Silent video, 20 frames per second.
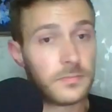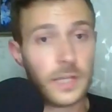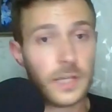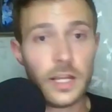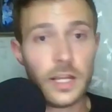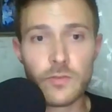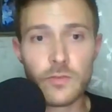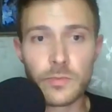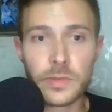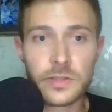
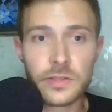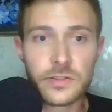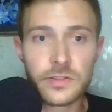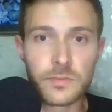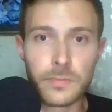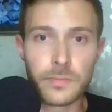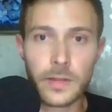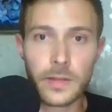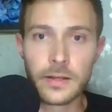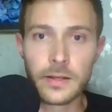Hell of a
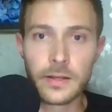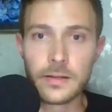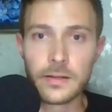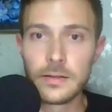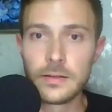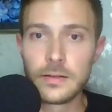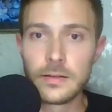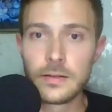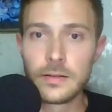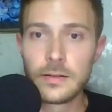business plan.
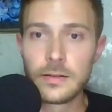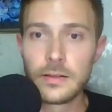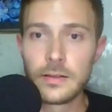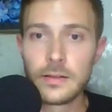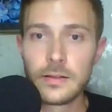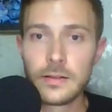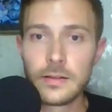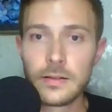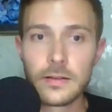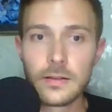
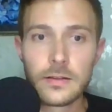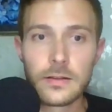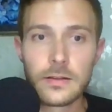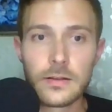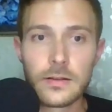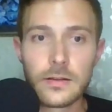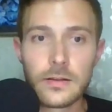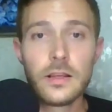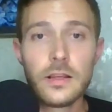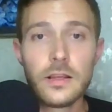
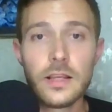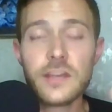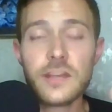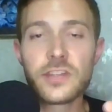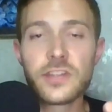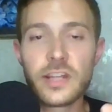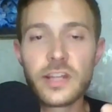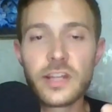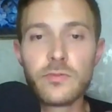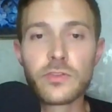It
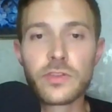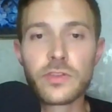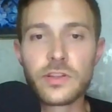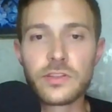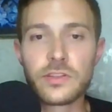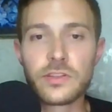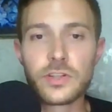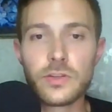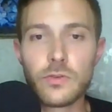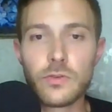is an evil thing
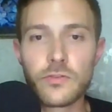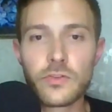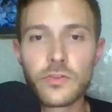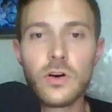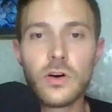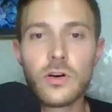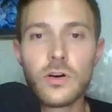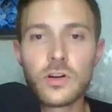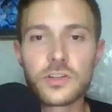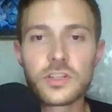to do, of
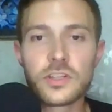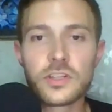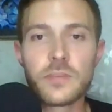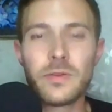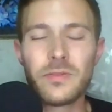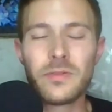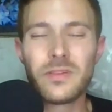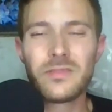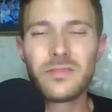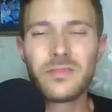course. I
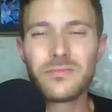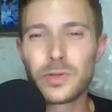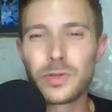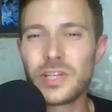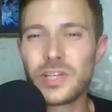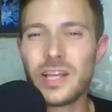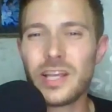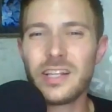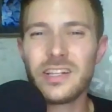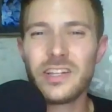mean,
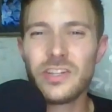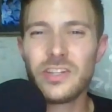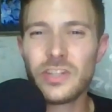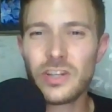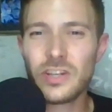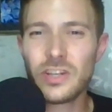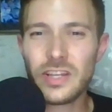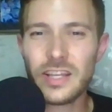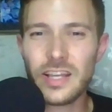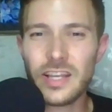pretending
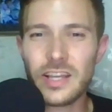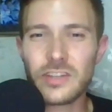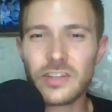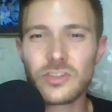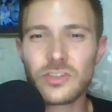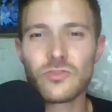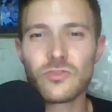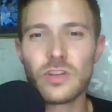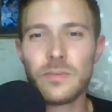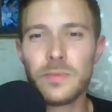your
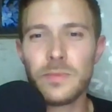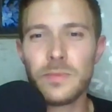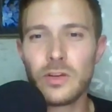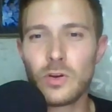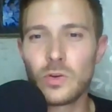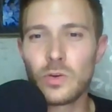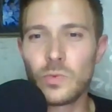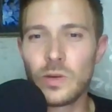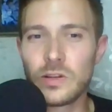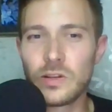extremely
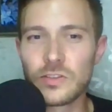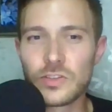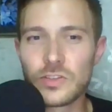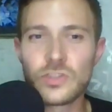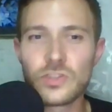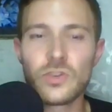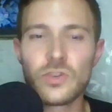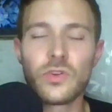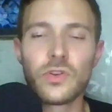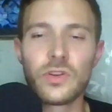unwell
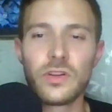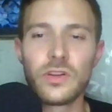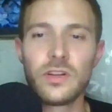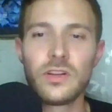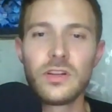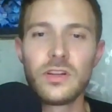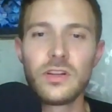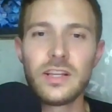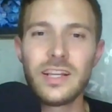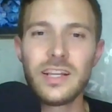son
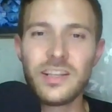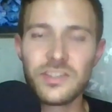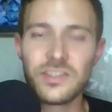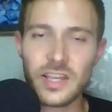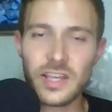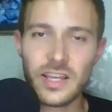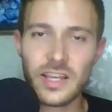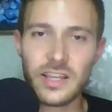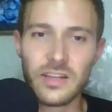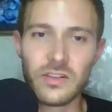is
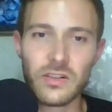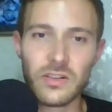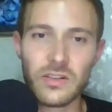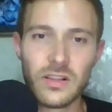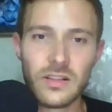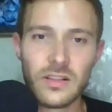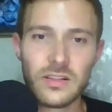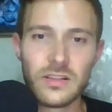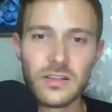ill